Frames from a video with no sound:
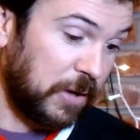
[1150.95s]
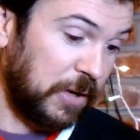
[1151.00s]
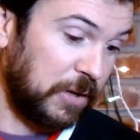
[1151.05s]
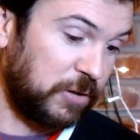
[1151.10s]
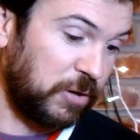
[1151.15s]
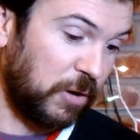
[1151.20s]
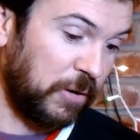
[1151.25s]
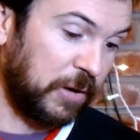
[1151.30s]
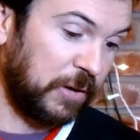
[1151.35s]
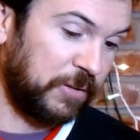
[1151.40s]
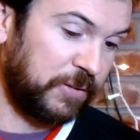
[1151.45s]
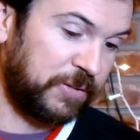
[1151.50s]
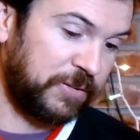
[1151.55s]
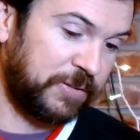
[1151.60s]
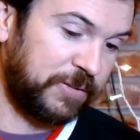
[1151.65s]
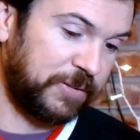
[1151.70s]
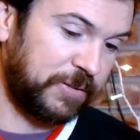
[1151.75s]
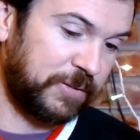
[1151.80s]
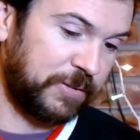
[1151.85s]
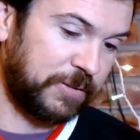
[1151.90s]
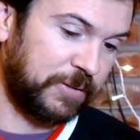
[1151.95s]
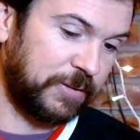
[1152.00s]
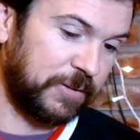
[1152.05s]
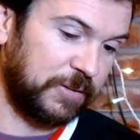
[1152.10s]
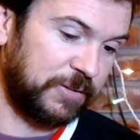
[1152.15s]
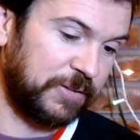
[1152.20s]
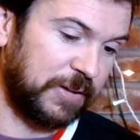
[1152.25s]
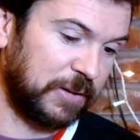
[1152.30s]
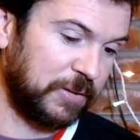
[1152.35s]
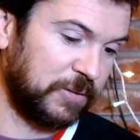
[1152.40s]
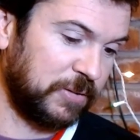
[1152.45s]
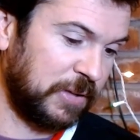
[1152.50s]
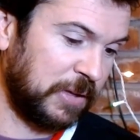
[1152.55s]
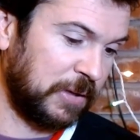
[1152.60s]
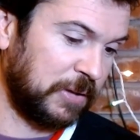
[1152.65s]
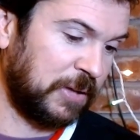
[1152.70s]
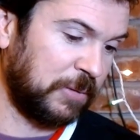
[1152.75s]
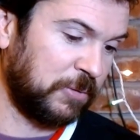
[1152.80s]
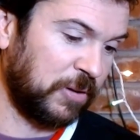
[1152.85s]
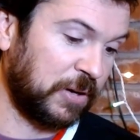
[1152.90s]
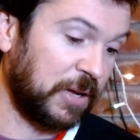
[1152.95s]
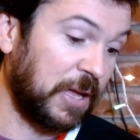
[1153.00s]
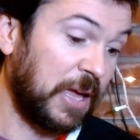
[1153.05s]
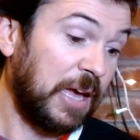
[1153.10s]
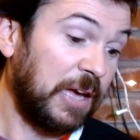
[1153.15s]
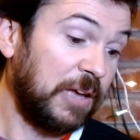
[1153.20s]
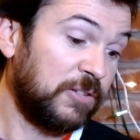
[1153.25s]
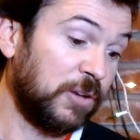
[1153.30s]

In targets, second team target.